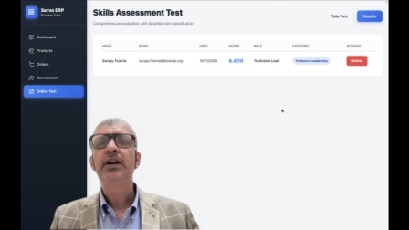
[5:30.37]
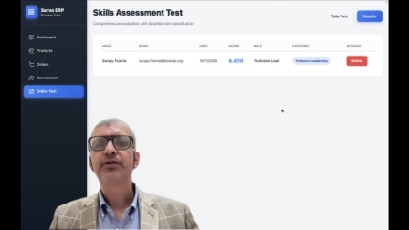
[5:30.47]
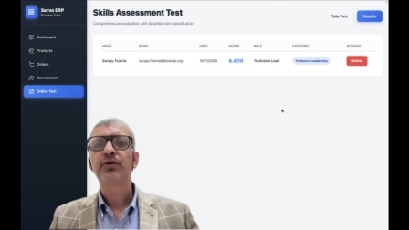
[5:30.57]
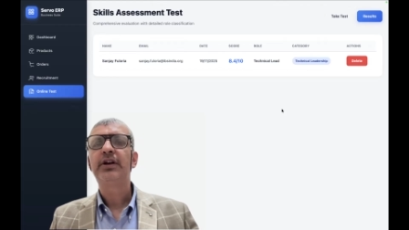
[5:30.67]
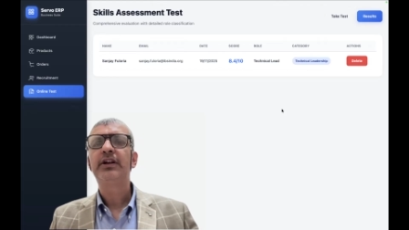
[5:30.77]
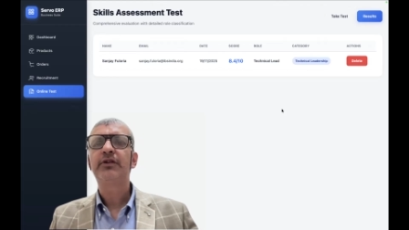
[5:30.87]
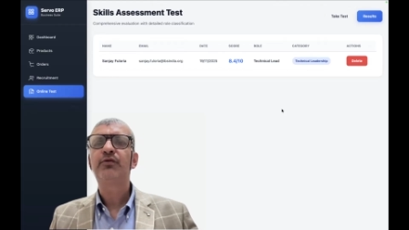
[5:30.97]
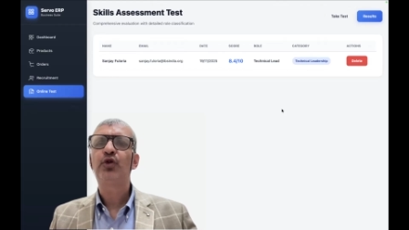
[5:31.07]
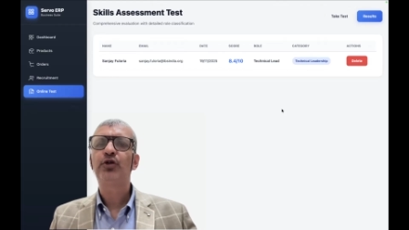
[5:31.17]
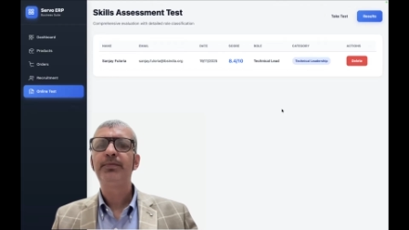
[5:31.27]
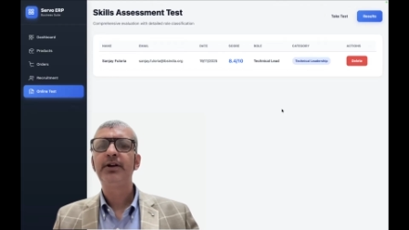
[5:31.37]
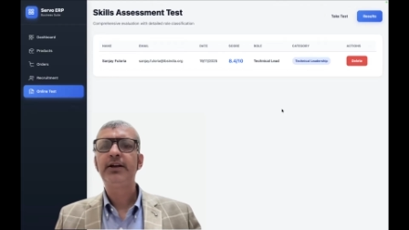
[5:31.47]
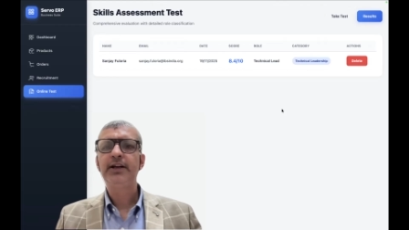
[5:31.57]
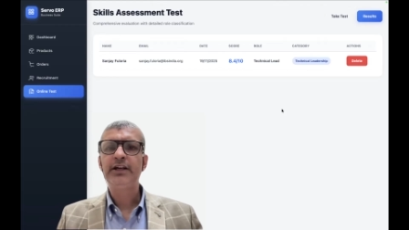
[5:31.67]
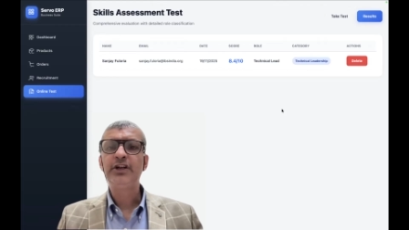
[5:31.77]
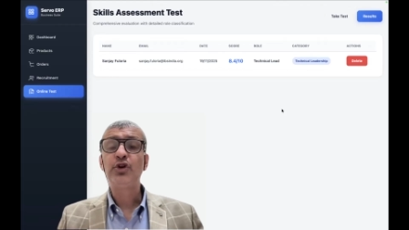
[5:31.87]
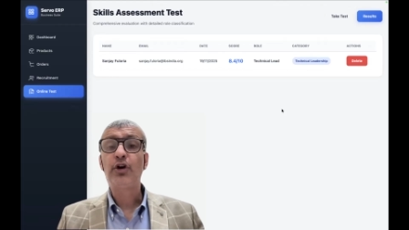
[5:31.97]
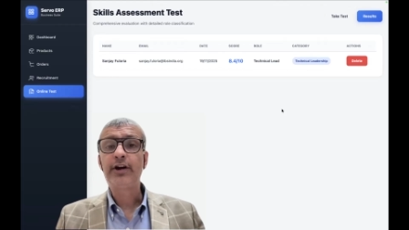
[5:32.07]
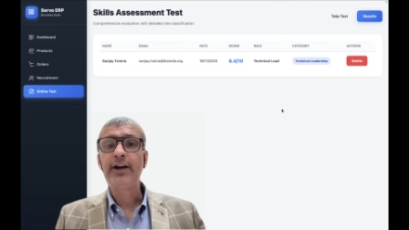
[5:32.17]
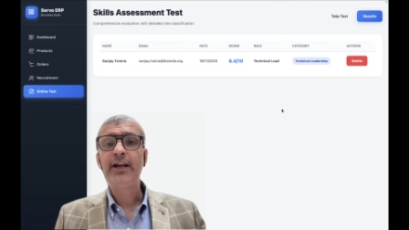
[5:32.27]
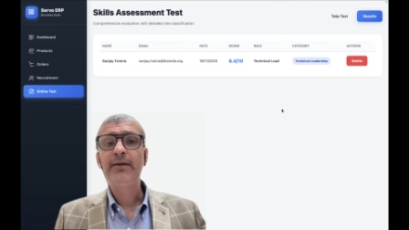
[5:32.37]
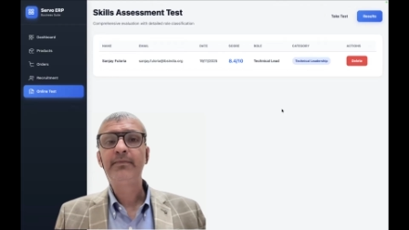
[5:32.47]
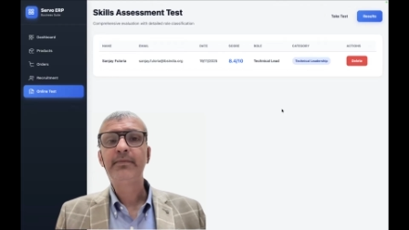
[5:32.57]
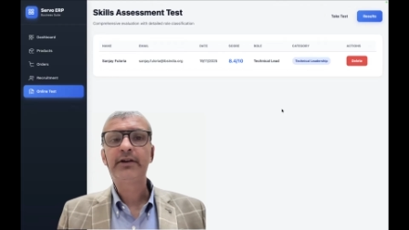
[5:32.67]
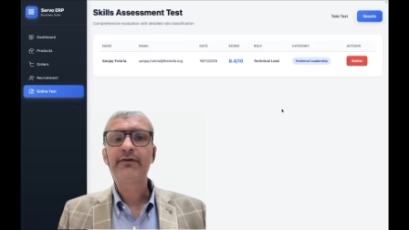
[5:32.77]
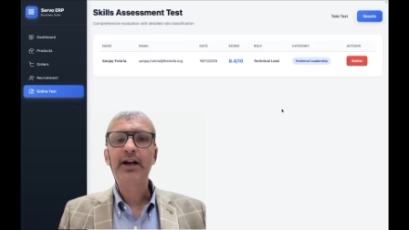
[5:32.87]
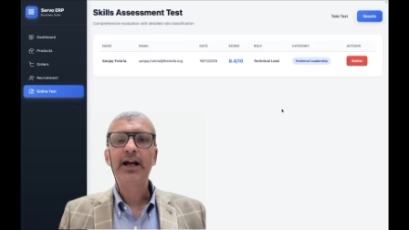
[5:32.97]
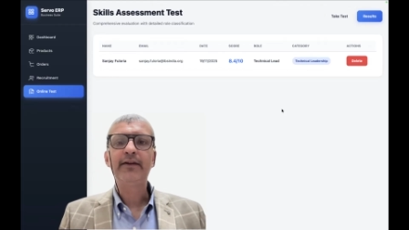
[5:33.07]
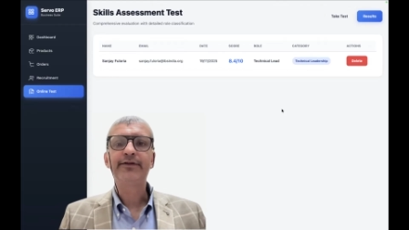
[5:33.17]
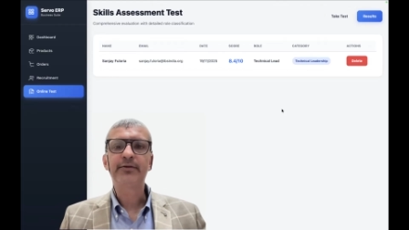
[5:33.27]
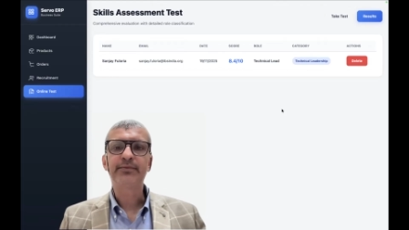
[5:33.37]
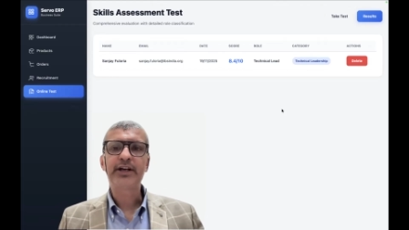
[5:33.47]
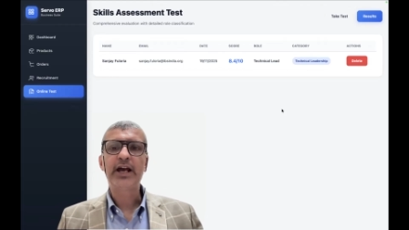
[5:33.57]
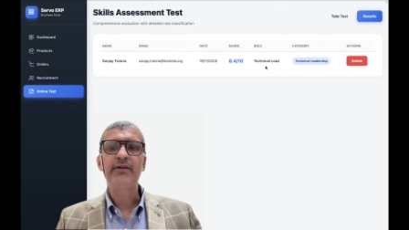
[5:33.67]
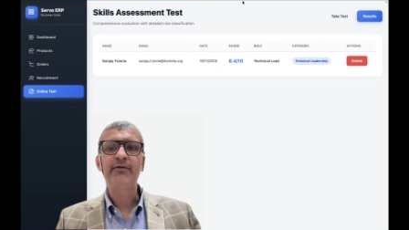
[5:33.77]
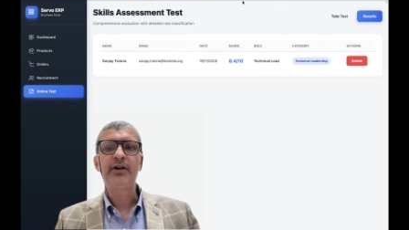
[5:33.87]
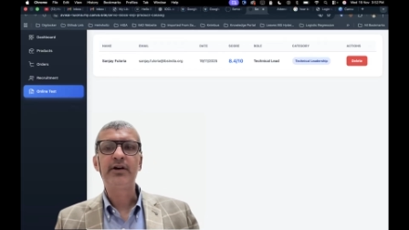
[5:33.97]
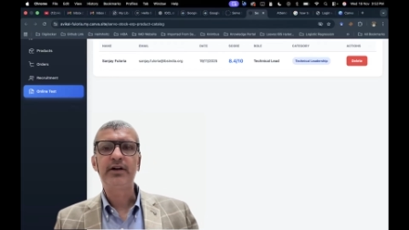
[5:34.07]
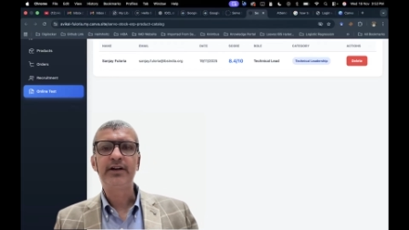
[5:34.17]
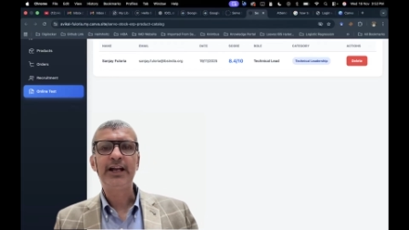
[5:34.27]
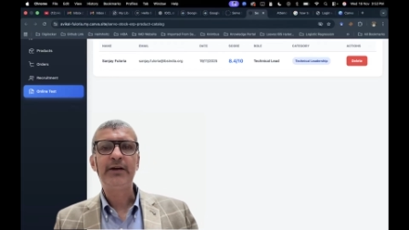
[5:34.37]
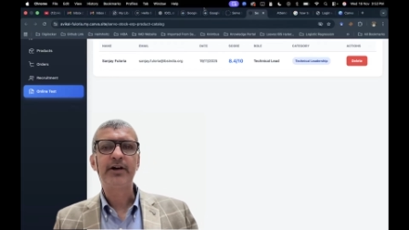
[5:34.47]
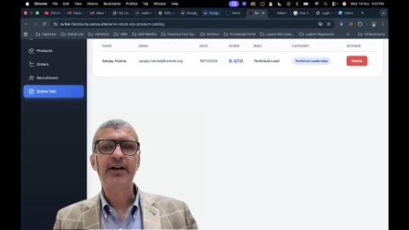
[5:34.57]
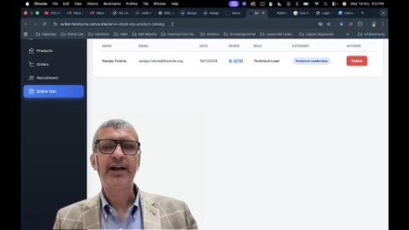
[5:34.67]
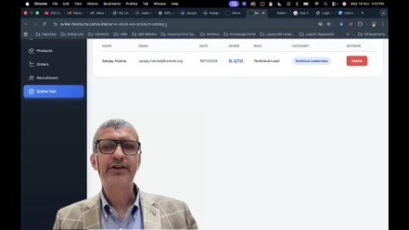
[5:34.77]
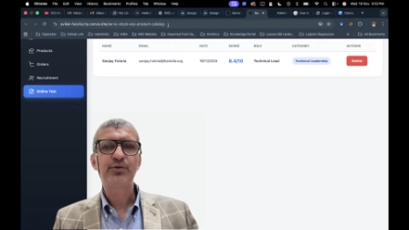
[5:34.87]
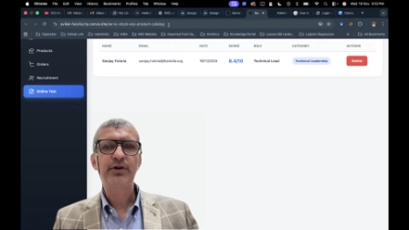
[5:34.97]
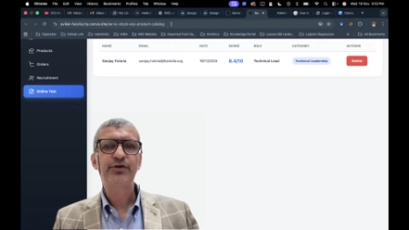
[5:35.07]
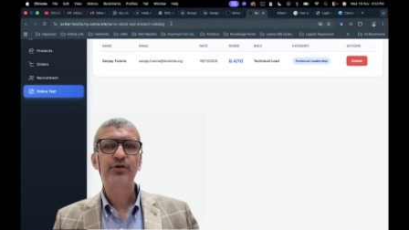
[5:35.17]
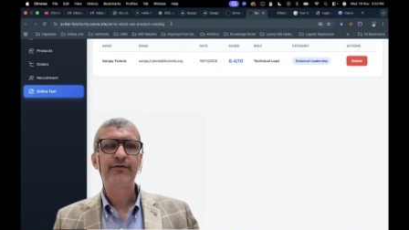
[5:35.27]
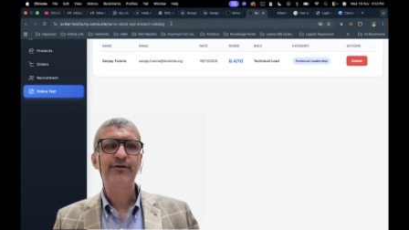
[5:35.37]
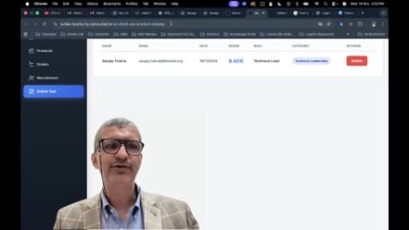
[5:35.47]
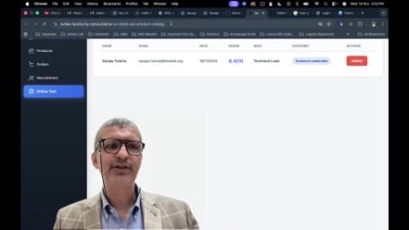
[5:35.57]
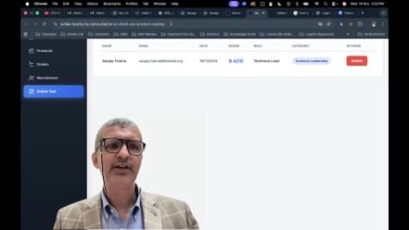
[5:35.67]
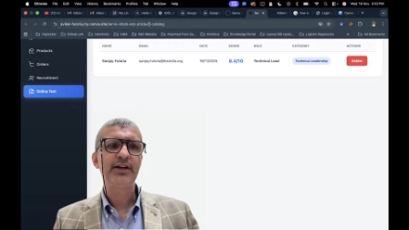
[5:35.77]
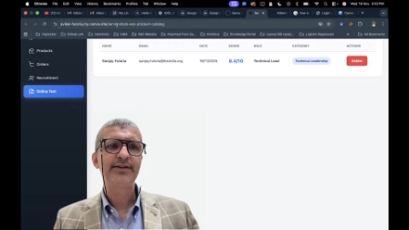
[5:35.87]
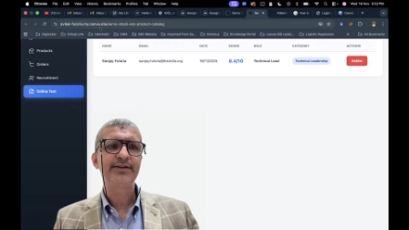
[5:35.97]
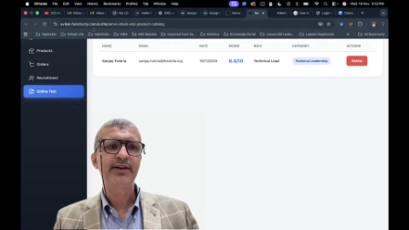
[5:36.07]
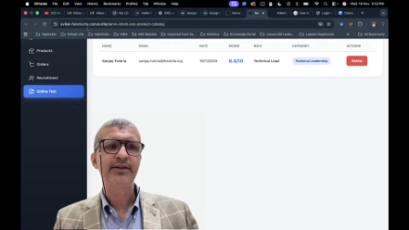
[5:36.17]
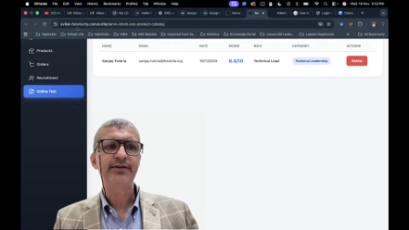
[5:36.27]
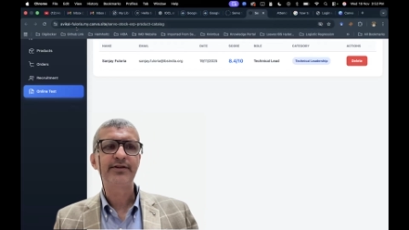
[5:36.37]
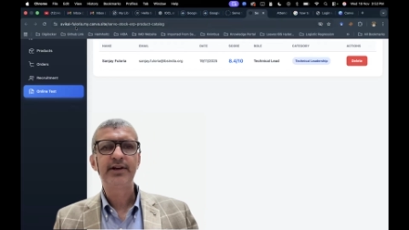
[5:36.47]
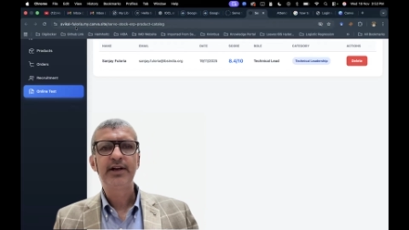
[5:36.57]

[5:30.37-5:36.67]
So it won't be in your name, it will have some Canva name attached to it. So if you see here, it says